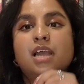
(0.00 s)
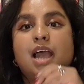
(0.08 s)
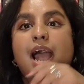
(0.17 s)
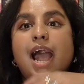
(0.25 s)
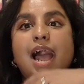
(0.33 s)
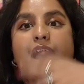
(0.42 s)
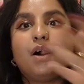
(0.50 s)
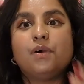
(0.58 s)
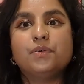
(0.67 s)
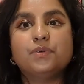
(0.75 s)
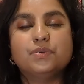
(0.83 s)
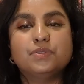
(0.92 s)

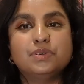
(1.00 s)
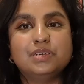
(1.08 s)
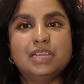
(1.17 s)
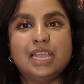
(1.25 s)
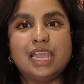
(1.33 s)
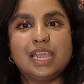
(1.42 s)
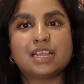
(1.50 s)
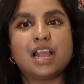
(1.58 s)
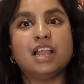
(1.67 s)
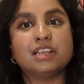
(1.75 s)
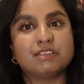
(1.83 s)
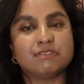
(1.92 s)
how it
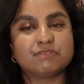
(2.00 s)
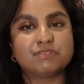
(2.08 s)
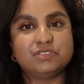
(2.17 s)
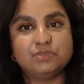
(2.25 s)
kind of